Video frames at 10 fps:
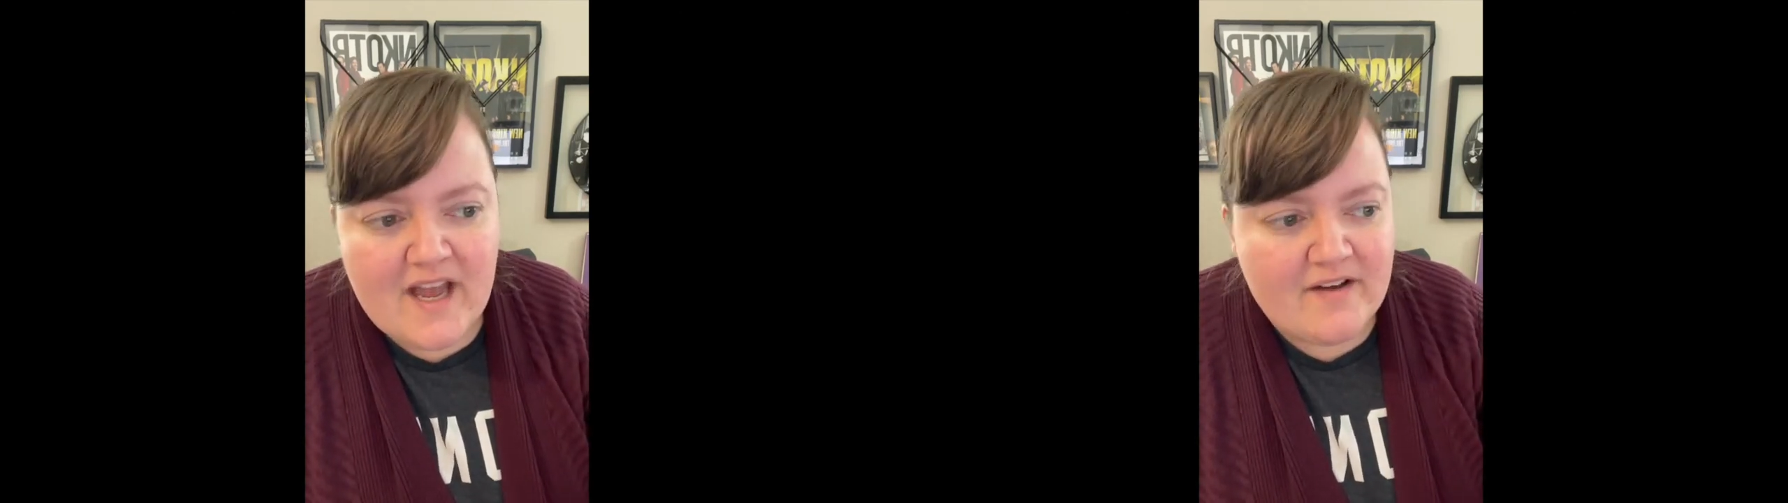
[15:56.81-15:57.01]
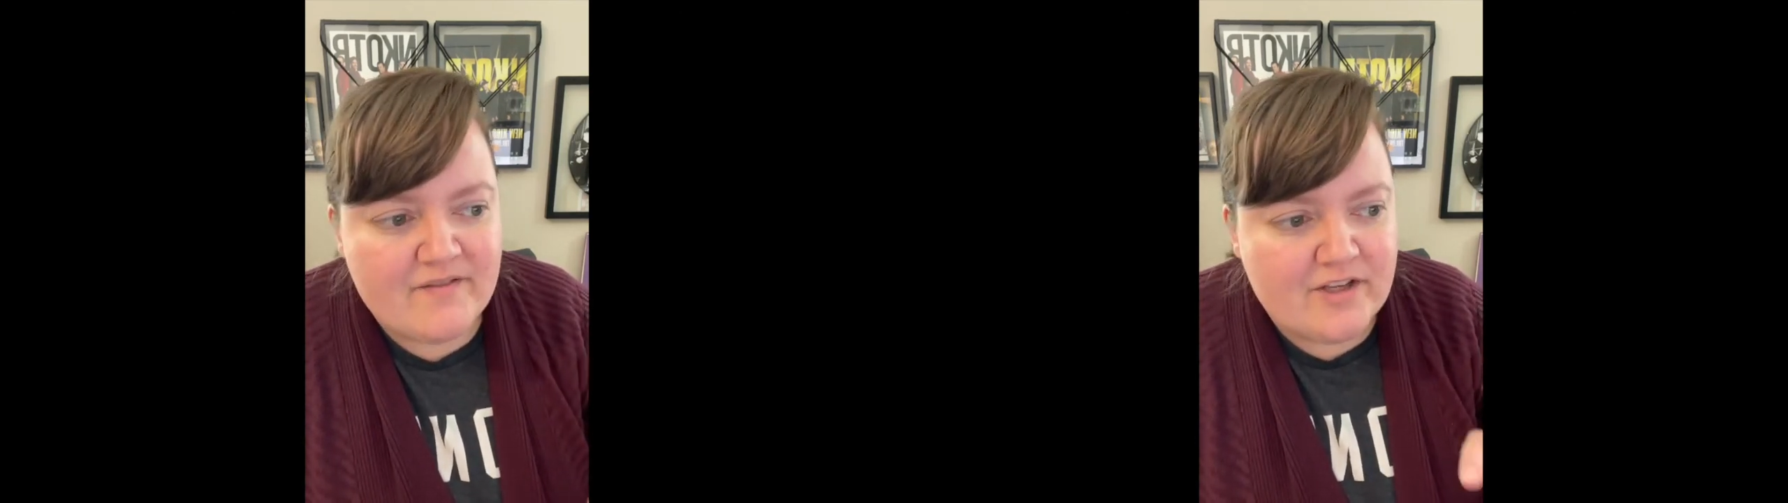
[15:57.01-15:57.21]

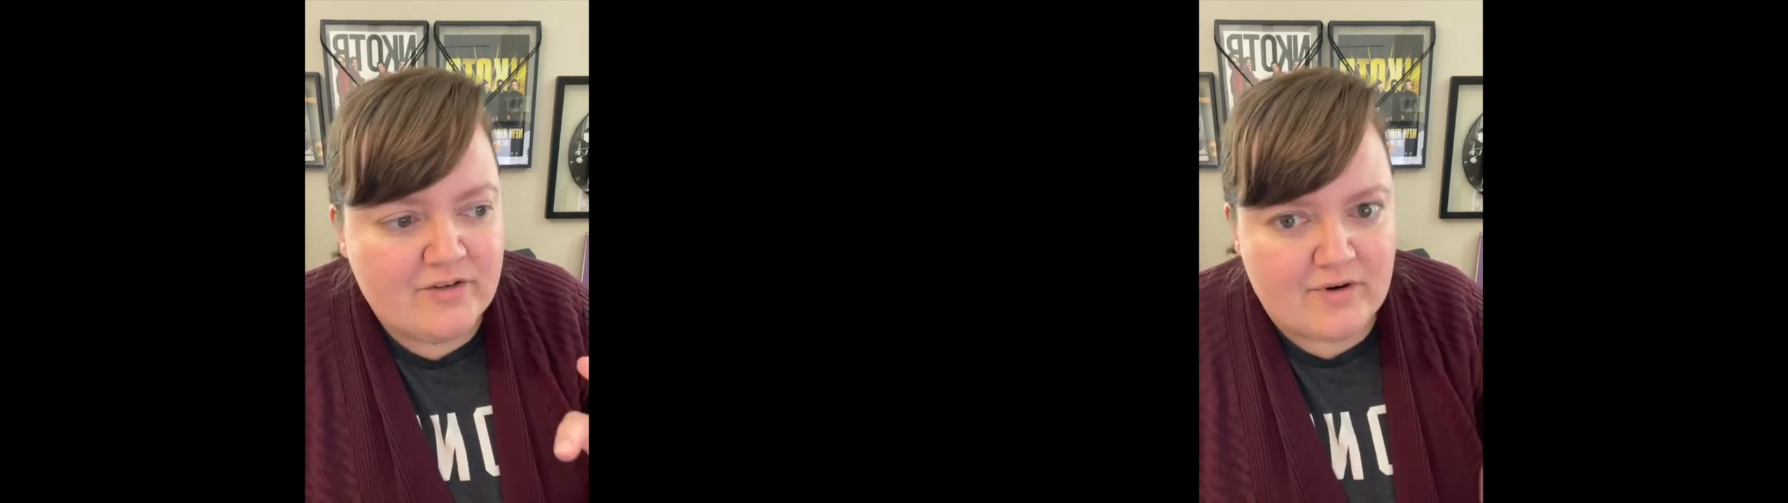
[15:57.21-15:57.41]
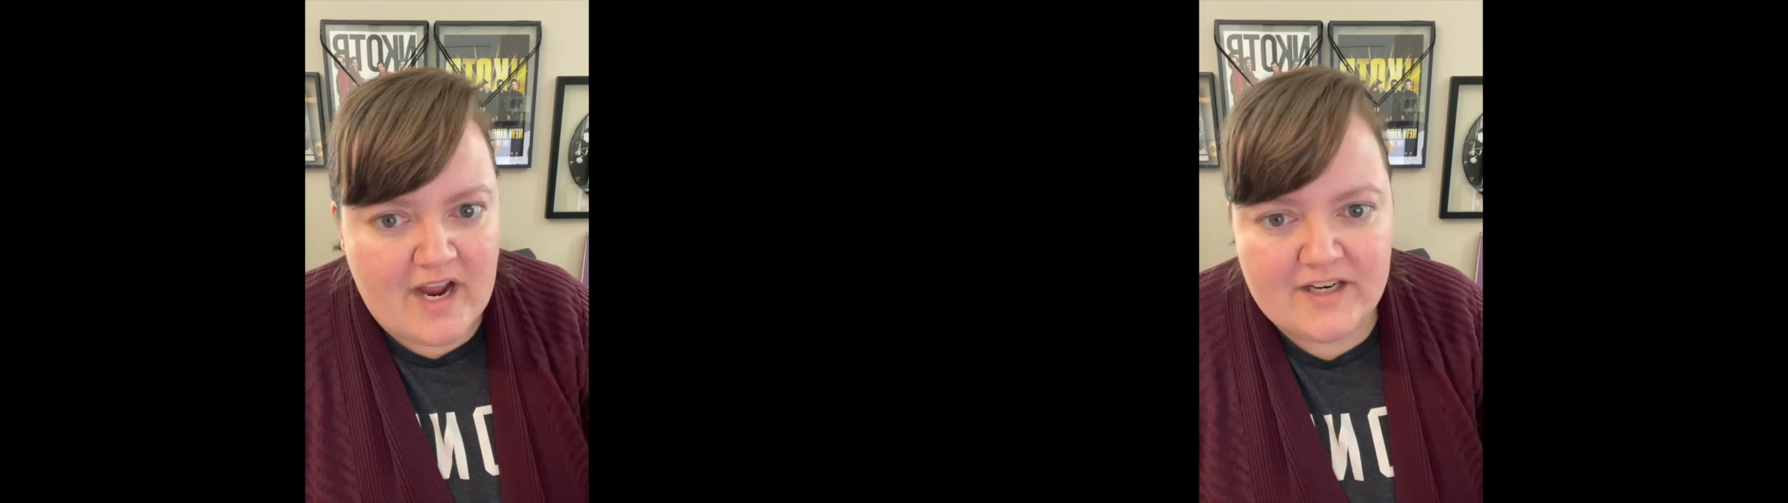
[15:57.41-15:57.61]
having
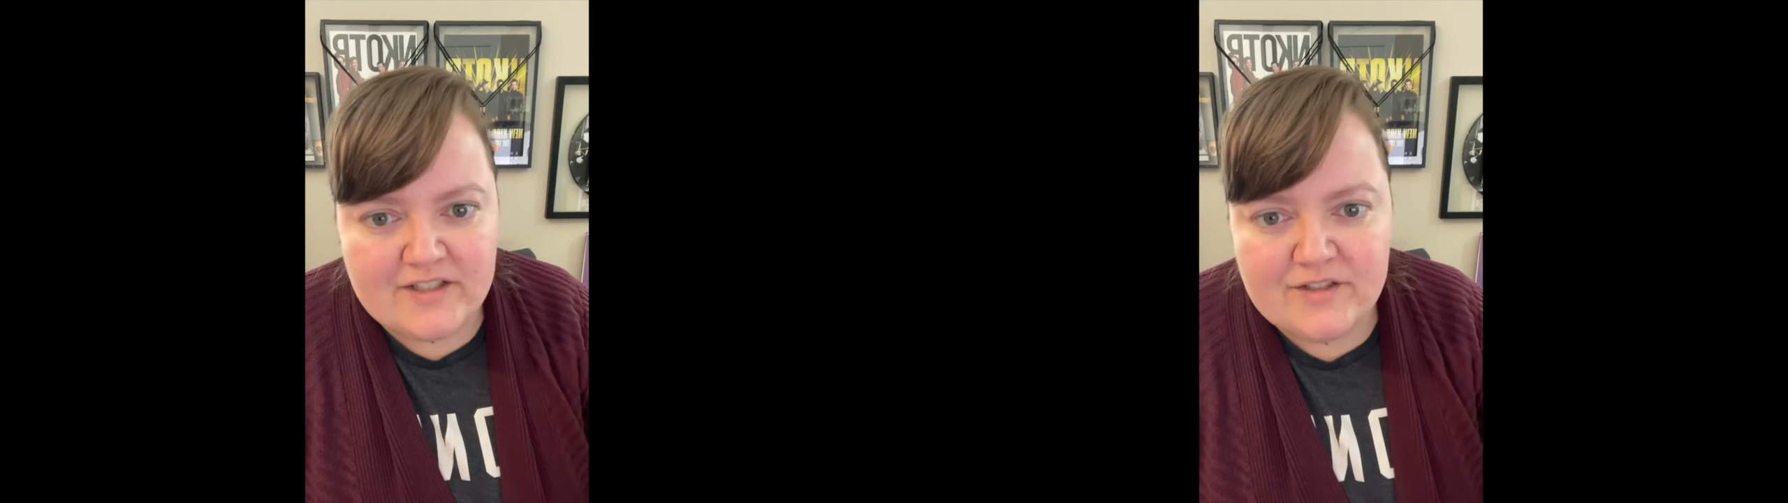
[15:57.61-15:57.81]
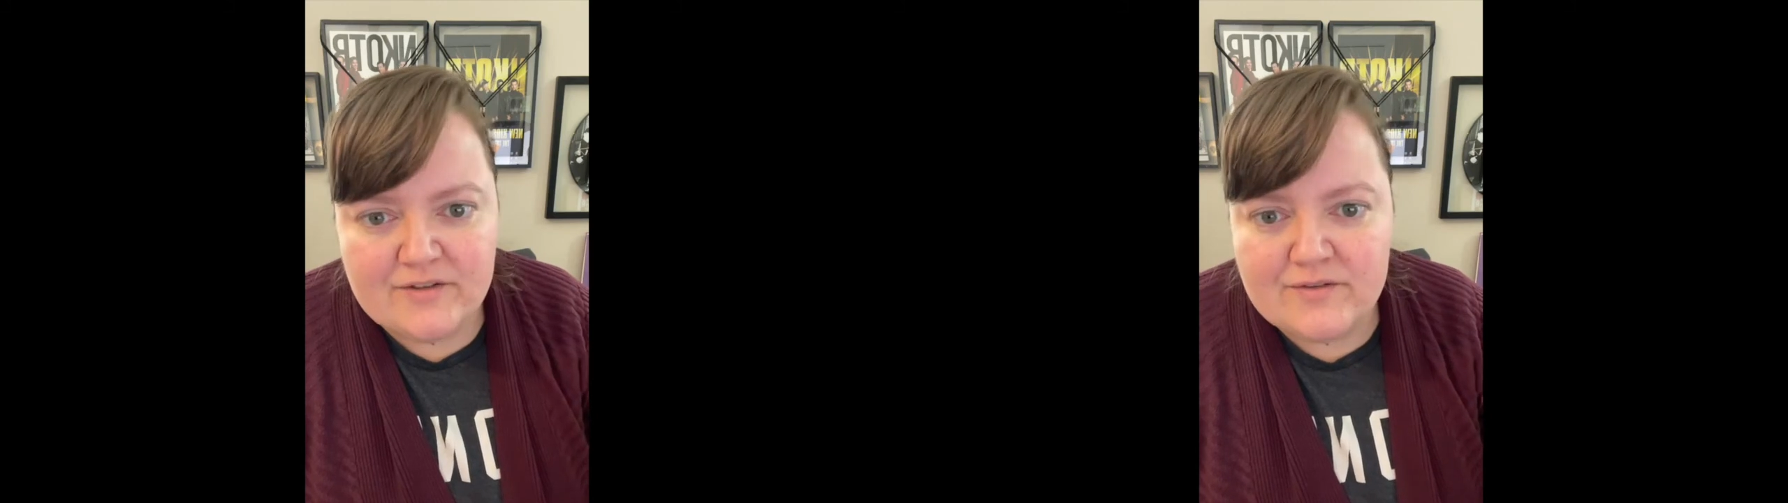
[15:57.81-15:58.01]

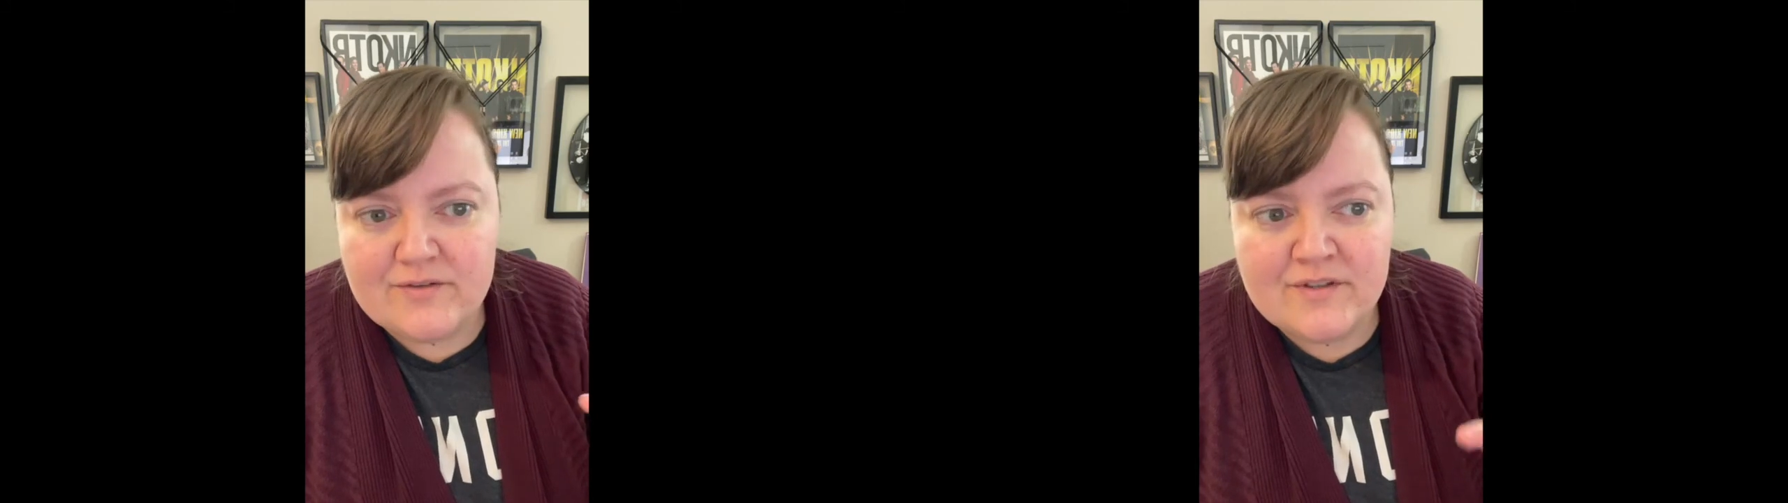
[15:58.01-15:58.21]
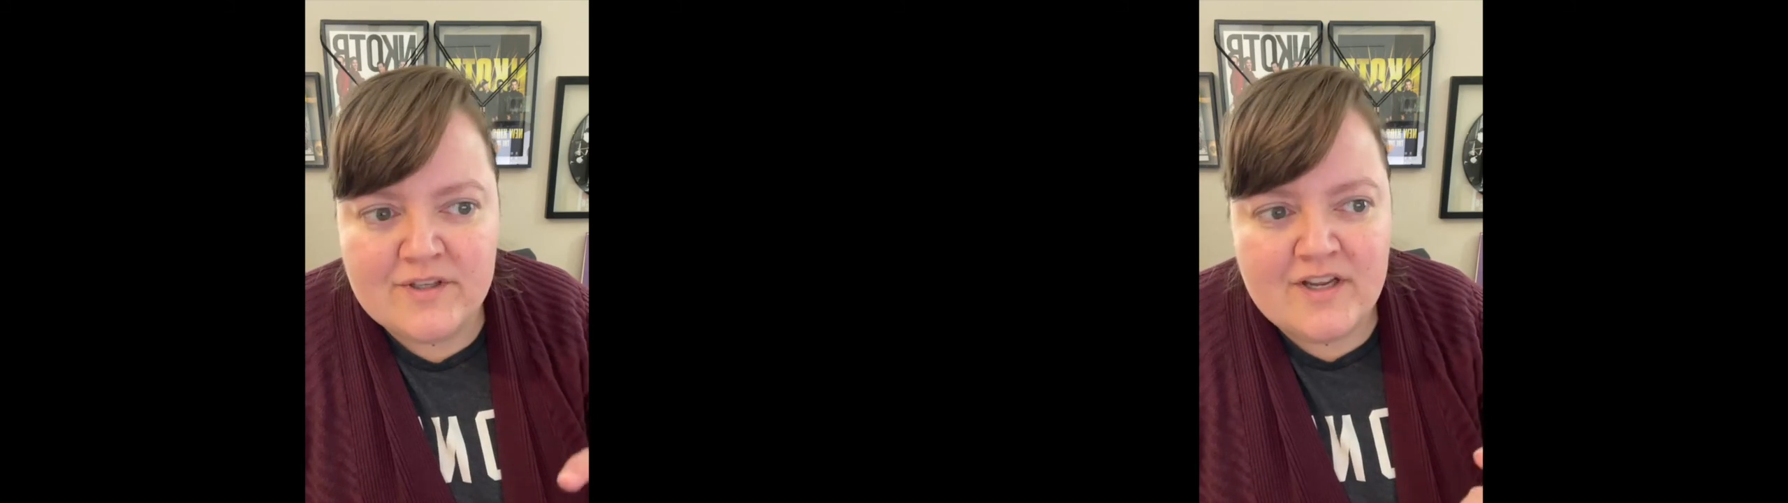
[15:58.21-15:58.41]

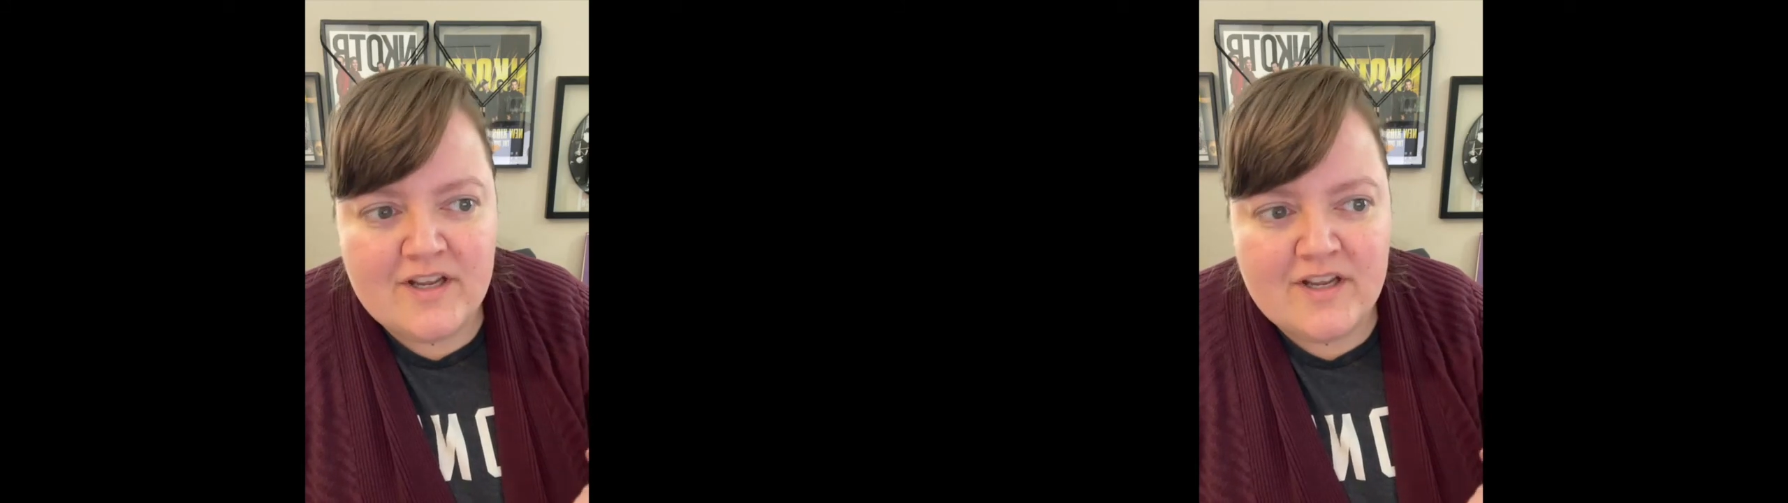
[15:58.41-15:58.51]
gratitudes,